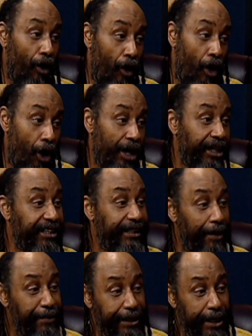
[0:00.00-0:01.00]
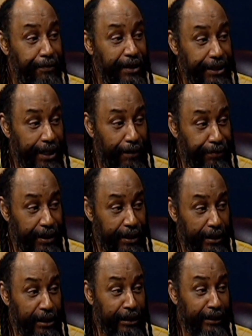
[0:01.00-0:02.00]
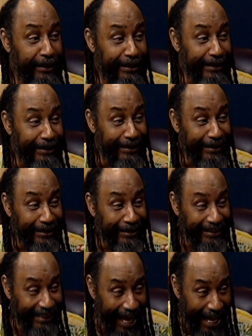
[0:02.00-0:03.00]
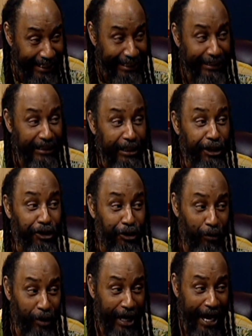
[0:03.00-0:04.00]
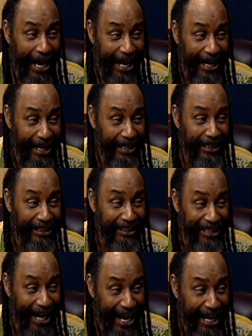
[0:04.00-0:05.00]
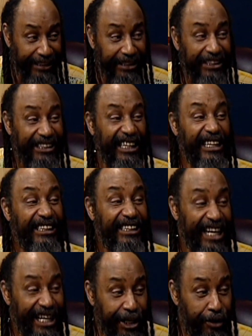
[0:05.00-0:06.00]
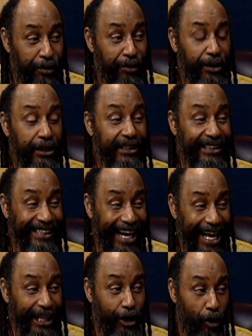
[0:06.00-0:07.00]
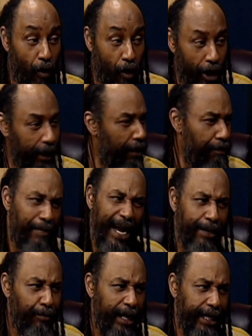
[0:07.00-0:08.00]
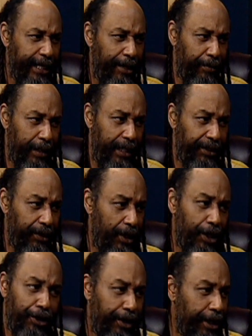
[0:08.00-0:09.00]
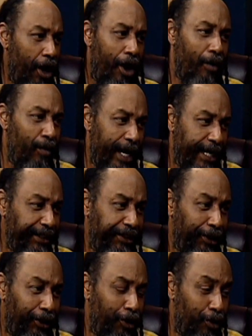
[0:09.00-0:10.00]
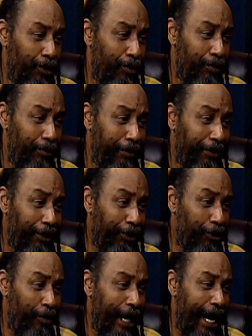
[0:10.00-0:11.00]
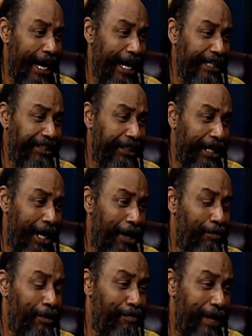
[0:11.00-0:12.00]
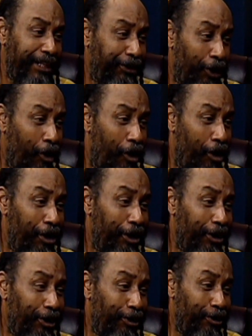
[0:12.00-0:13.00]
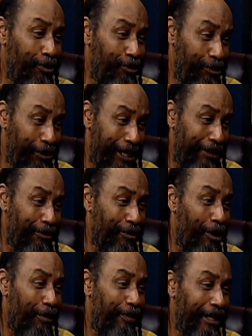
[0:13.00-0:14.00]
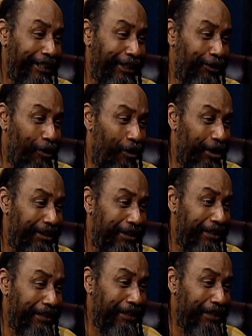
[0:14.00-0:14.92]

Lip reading: or www.unia-centennial.org. Main way to get with us. You can always Google UNIA-ACL, but make sure you get to the authentic source